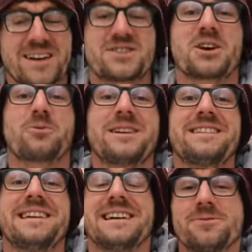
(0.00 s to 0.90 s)
And a Czech word
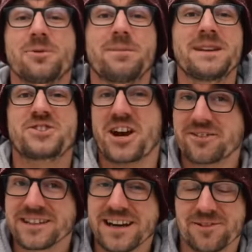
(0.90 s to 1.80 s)
at the end will be
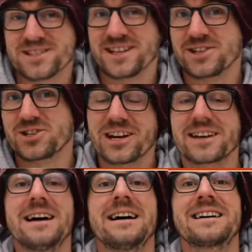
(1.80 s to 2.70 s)
charity, how to say it in Czech,
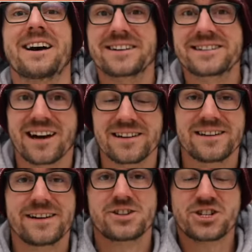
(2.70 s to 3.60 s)
charita.
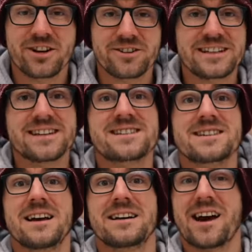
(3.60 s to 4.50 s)
Charity
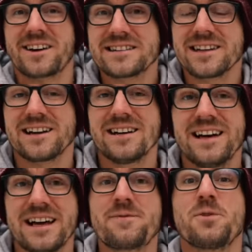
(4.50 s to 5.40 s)
is charita.
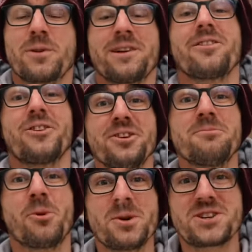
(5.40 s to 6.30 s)
And if you want to learn
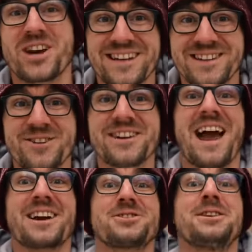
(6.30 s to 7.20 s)
more Czech, you can
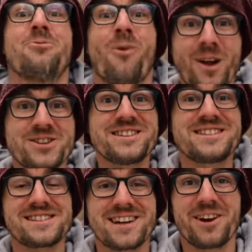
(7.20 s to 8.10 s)
actually watch
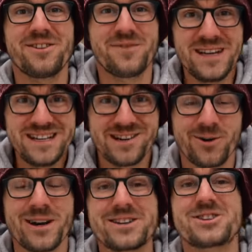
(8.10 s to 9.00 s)
this entire
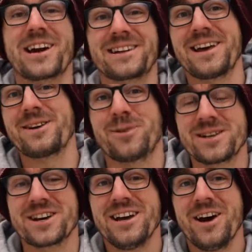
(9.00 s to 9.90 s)
video in Czech
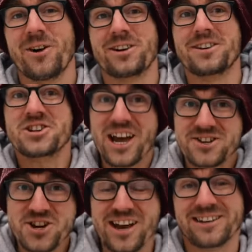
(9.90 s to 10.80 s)
language on our
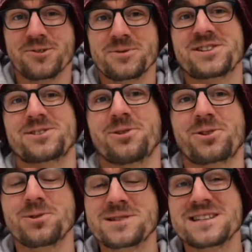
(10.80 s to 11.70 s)
Czech channel, which is
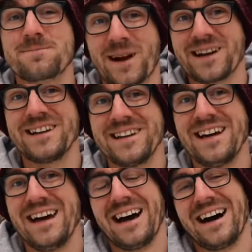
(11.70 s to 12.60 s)
called Kluci z
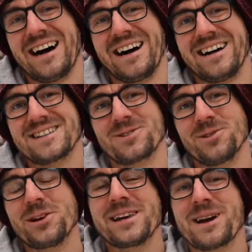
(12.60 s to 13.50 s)
Prahy. So
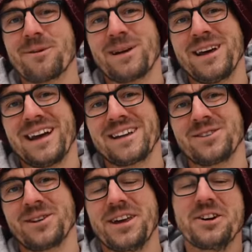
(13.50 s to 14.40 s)
look it up and
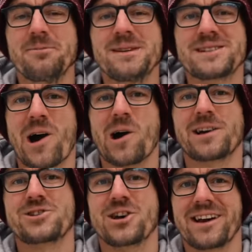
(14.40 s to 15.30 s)
you'll hear me
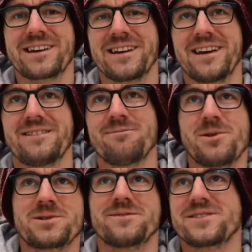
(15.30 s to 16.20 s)
talk Czech, and
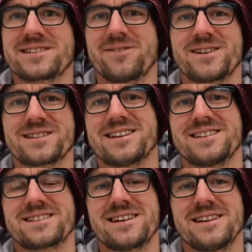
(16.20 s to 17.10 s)
most of the stuff I say
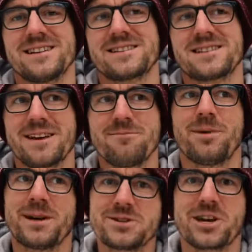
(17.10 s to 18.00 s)
is same
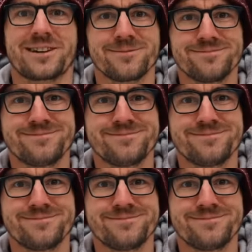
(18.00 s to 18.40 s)
but in Czech.